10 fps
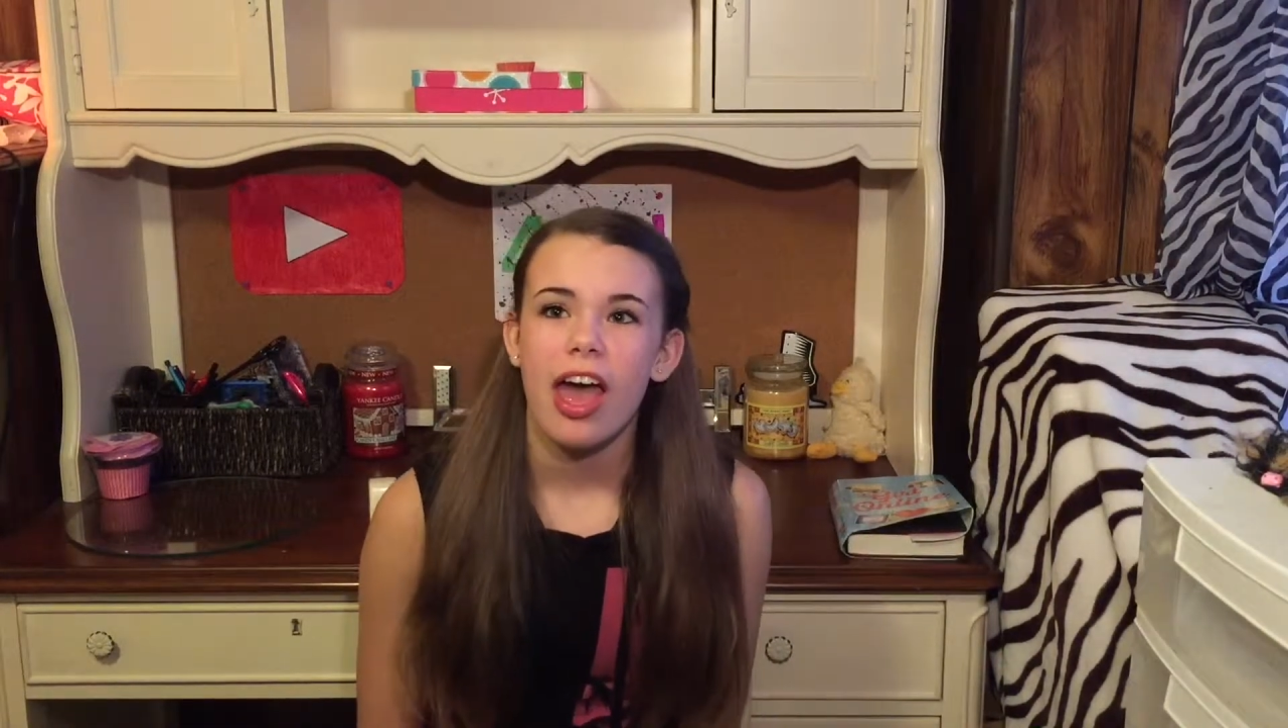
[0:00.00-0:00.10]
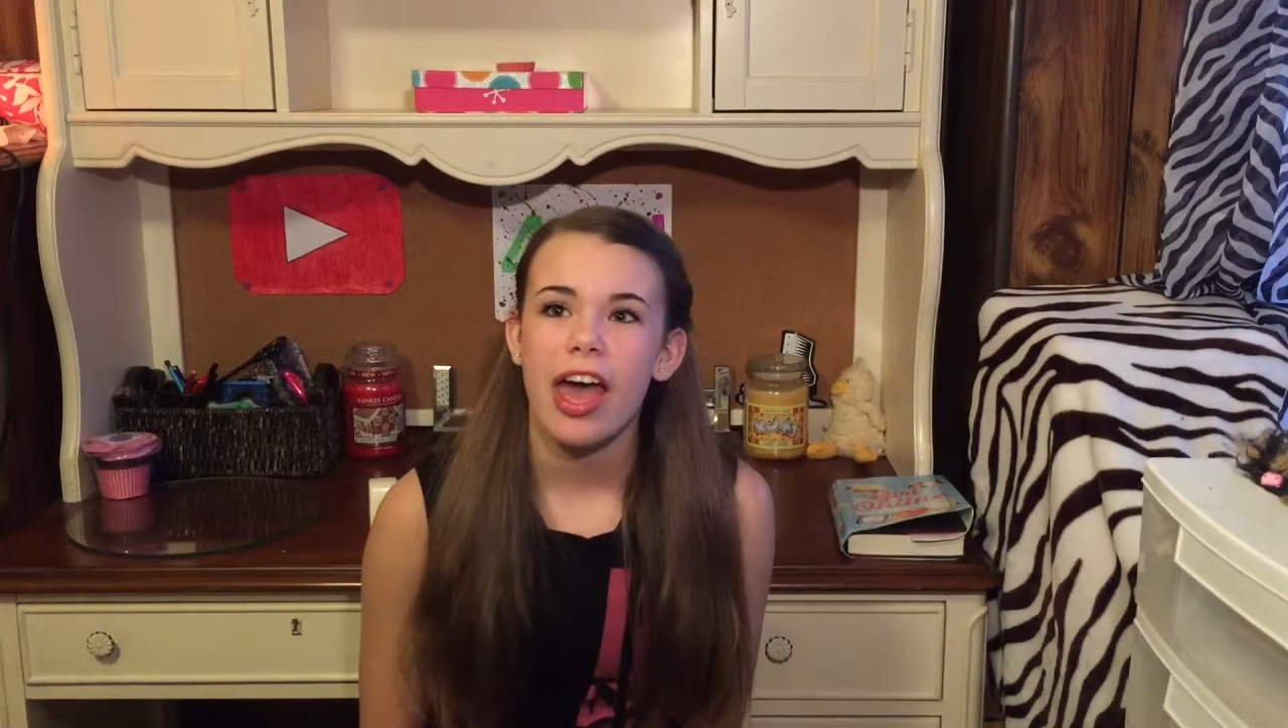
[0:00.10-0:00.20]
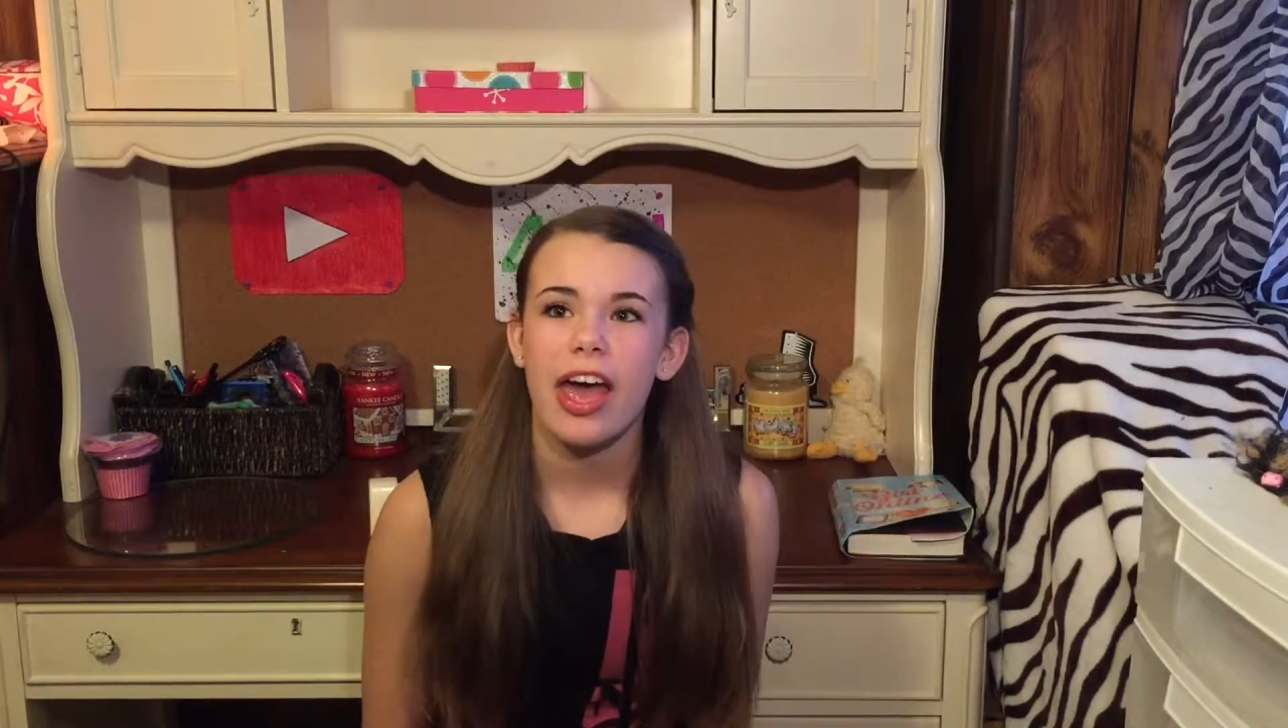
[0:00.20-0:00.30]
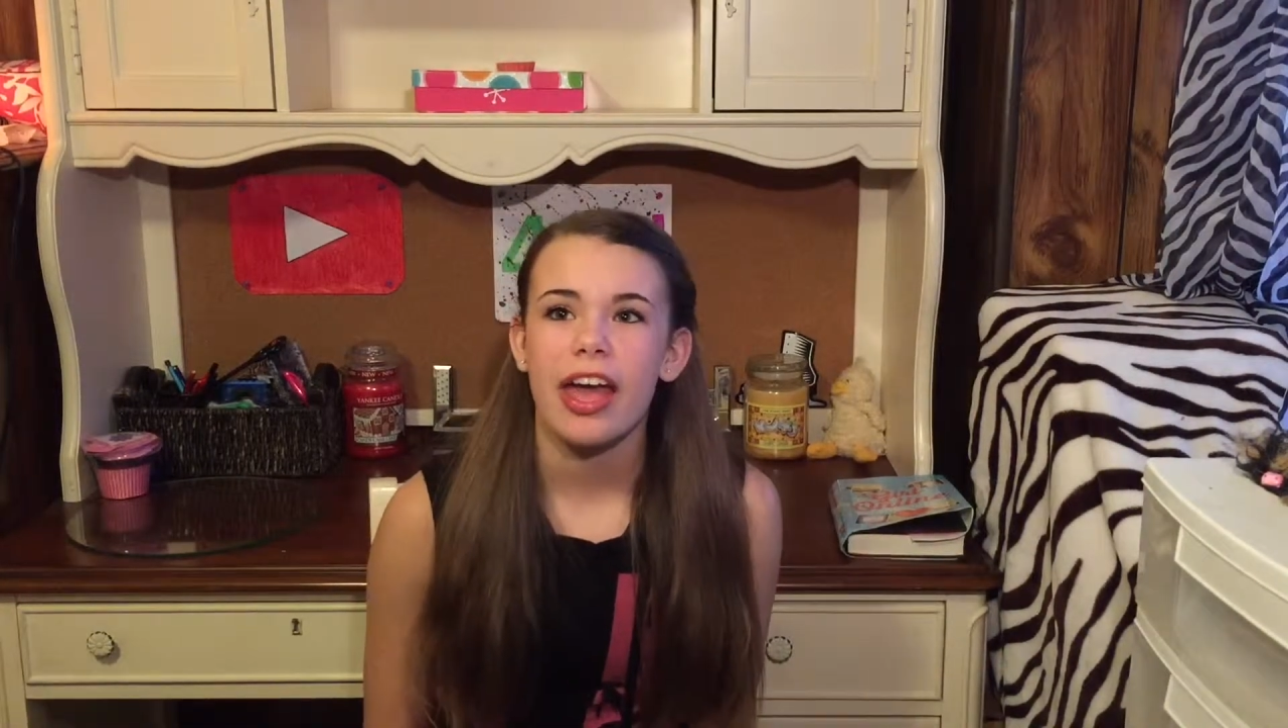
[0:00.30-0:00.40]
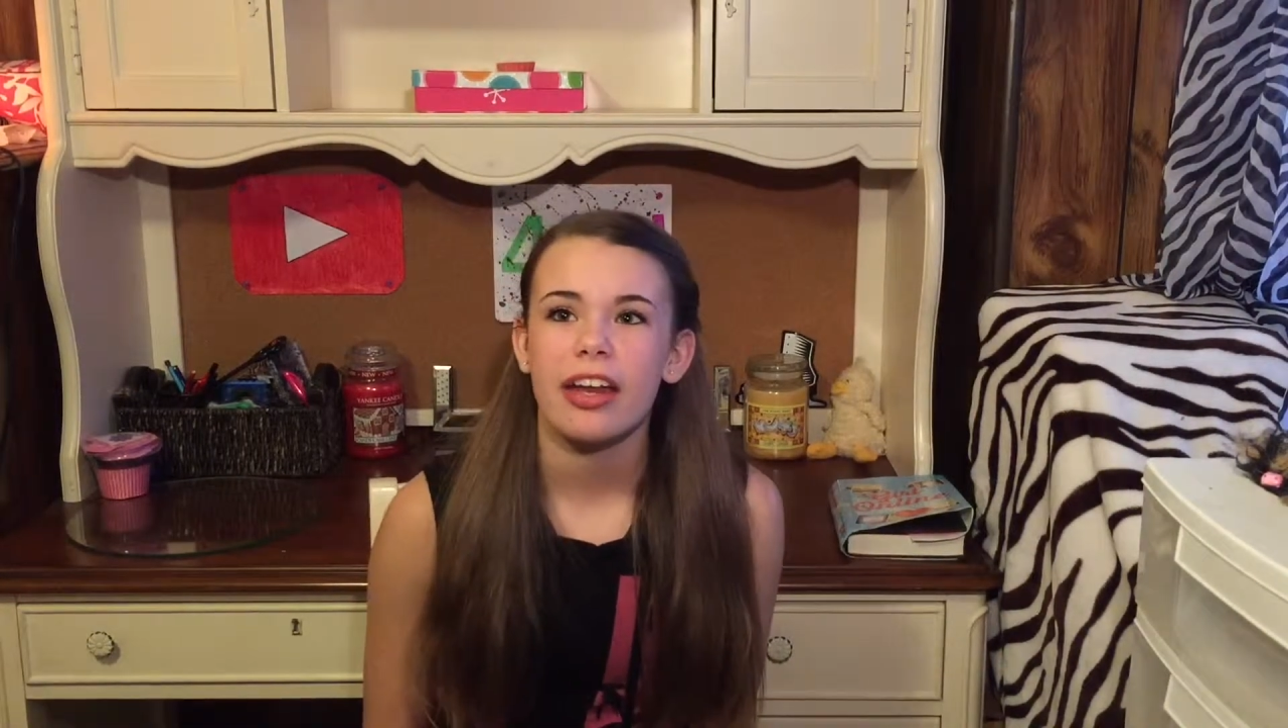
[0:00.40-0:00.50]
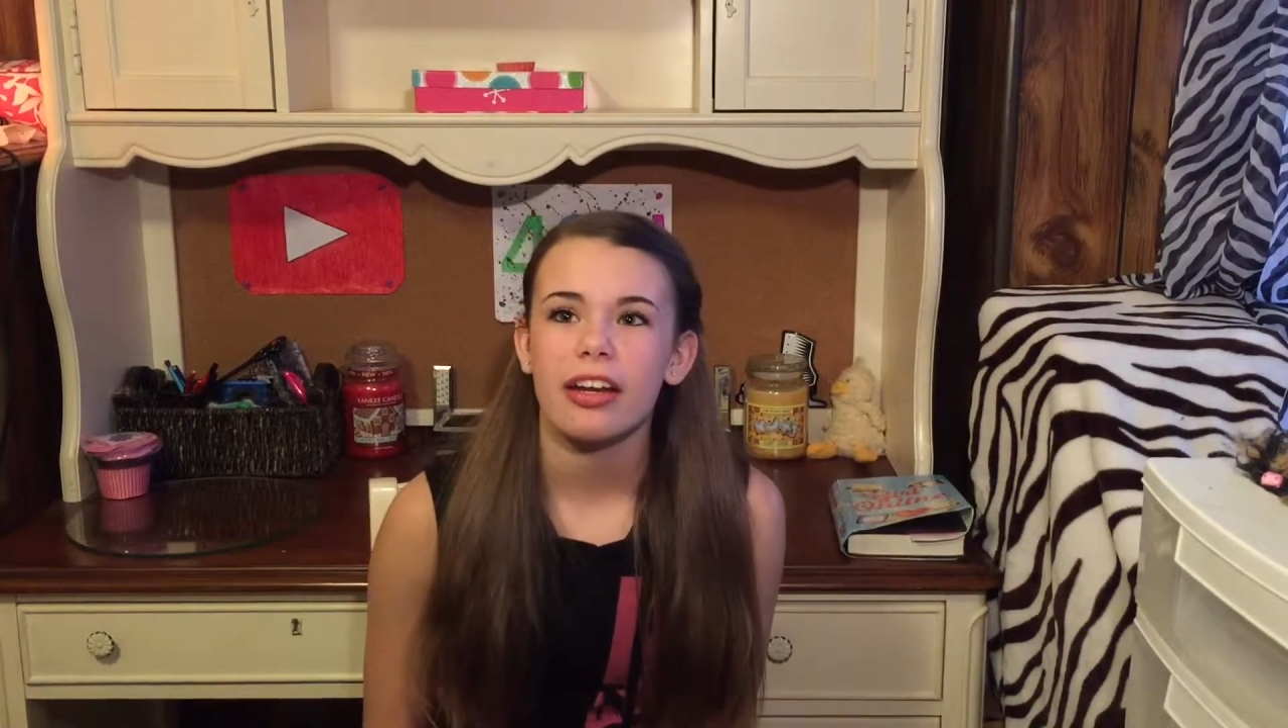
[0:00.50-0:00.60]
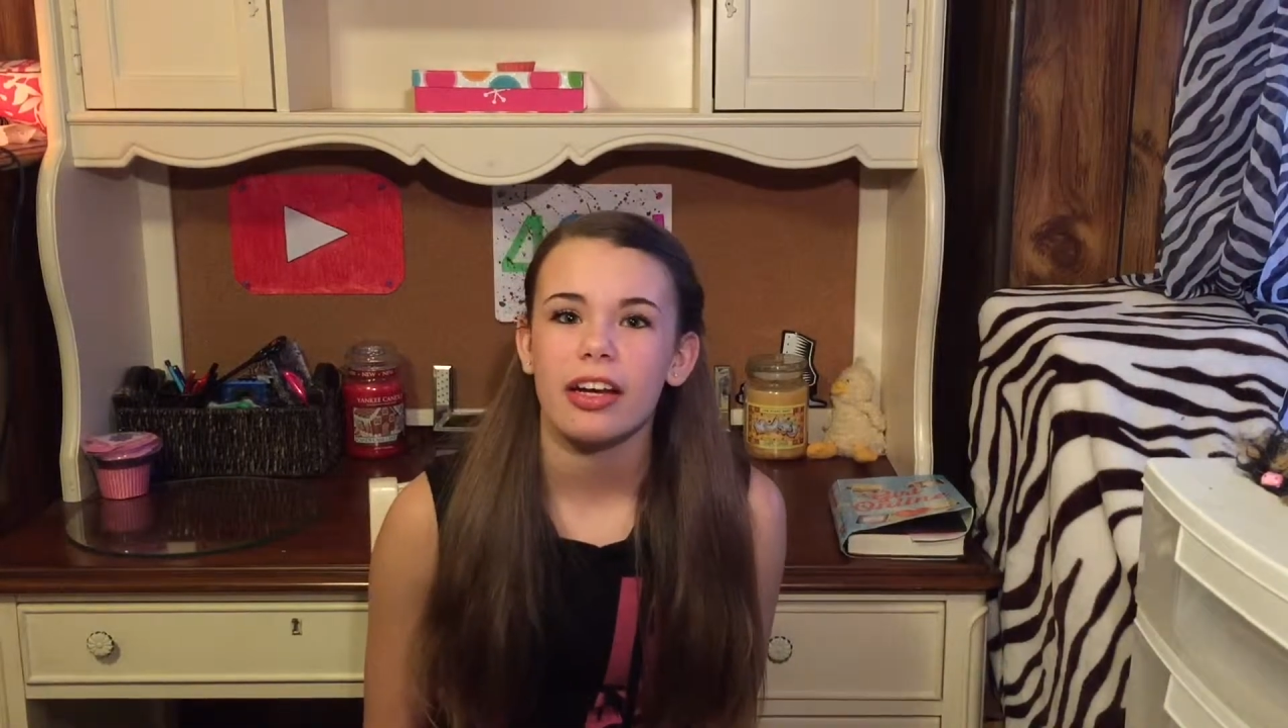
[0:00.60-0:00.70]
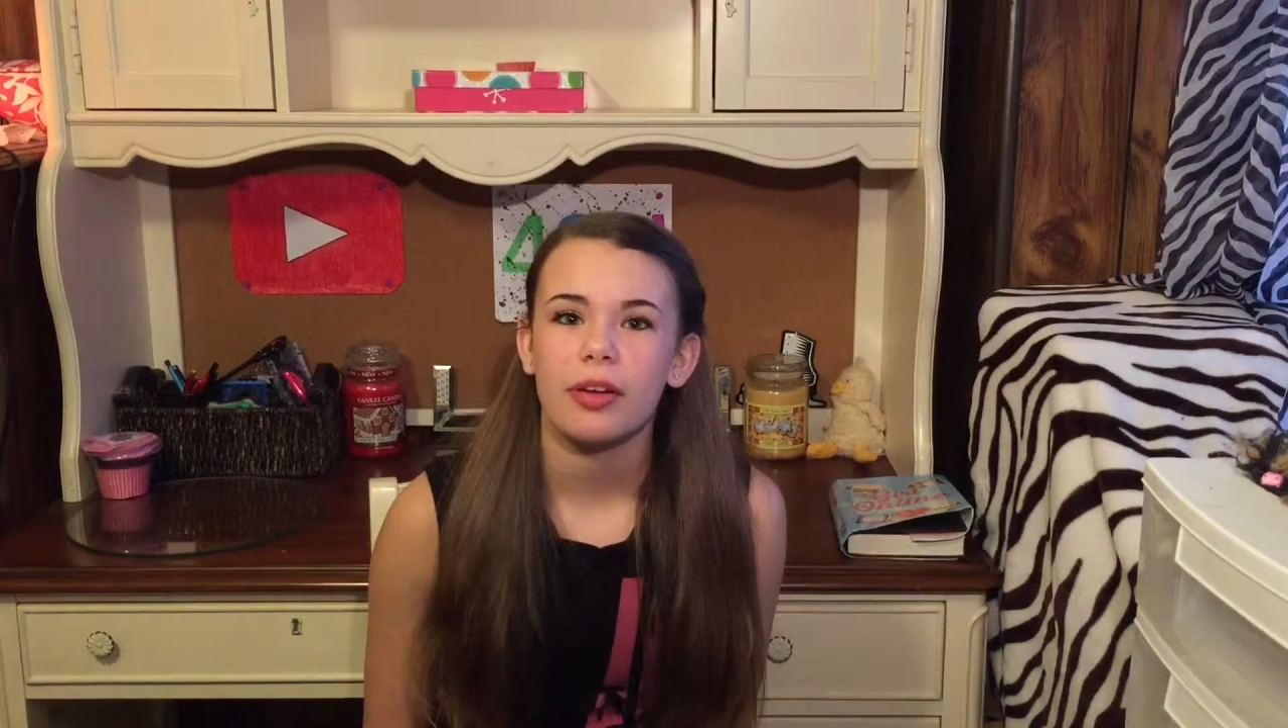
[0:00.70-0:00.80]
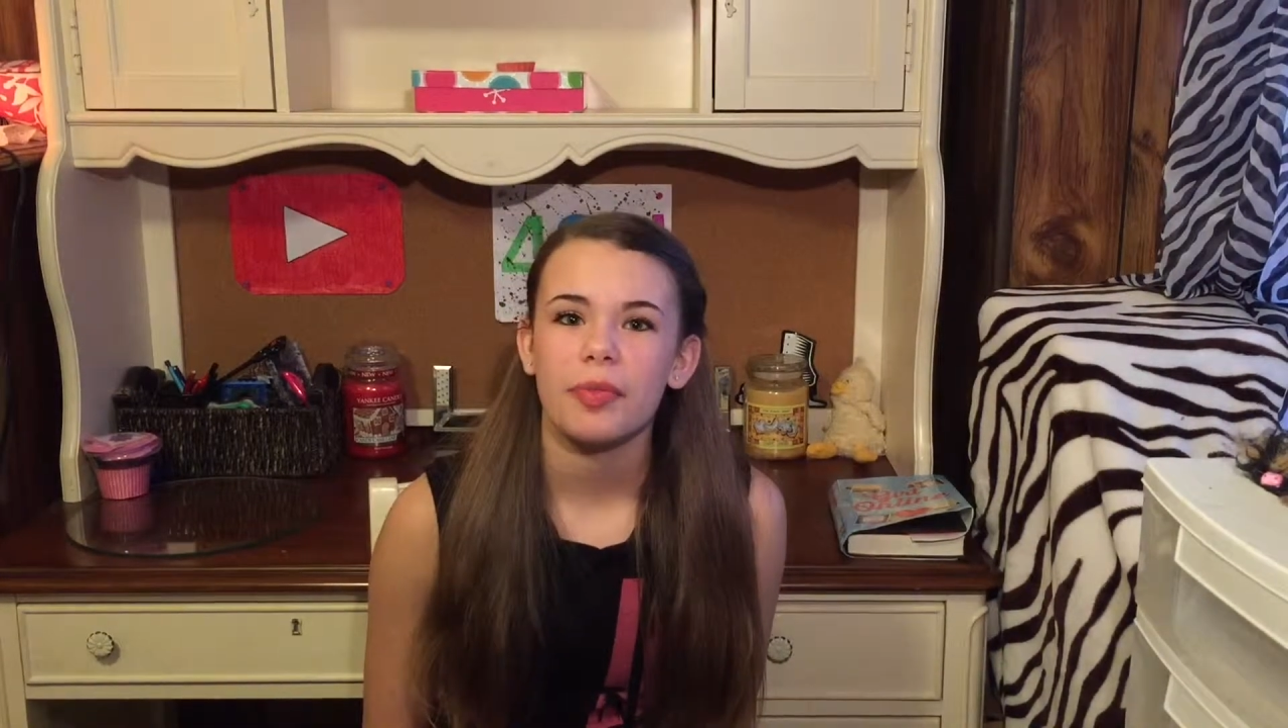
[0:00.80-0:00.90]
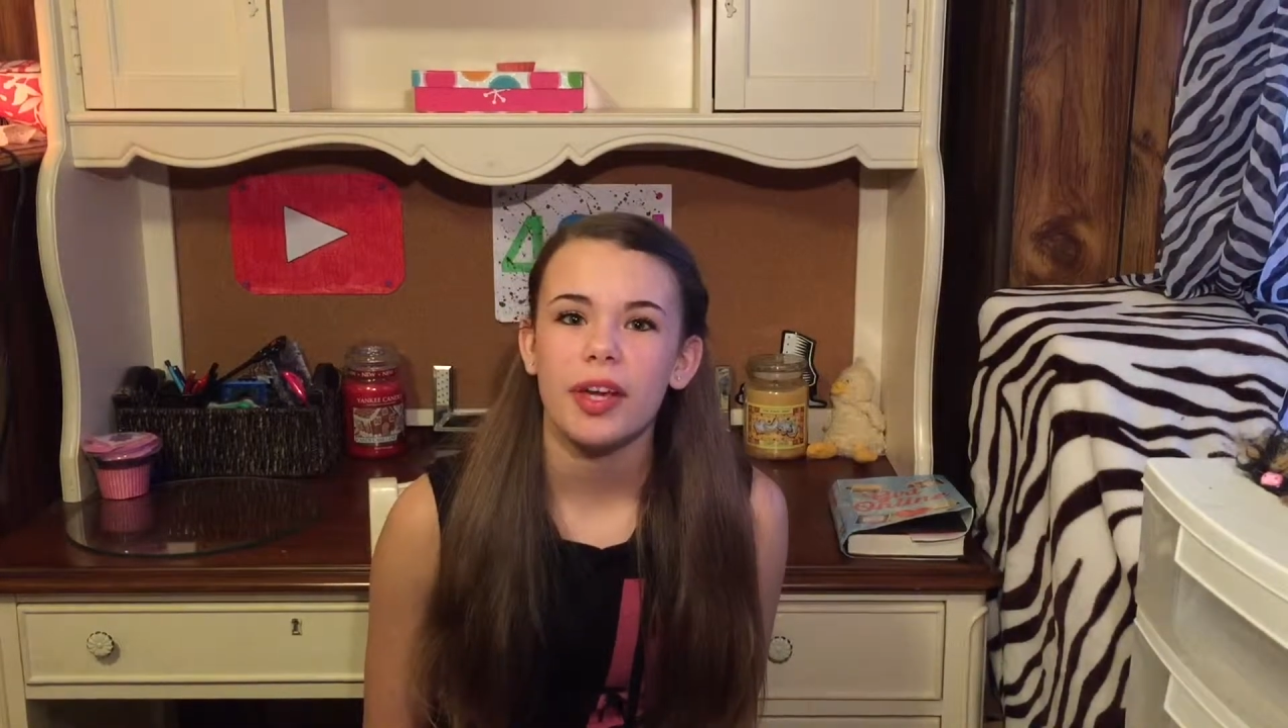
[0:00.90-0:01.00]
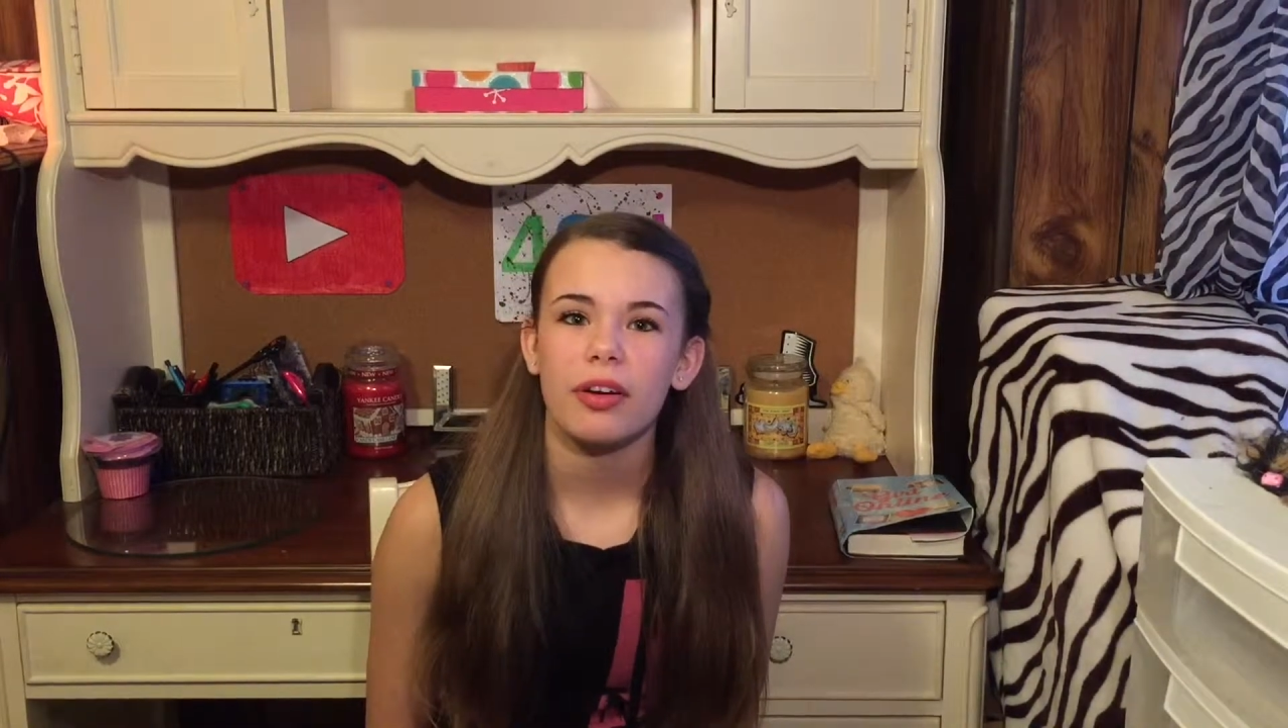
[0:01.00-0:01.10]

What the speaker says: And they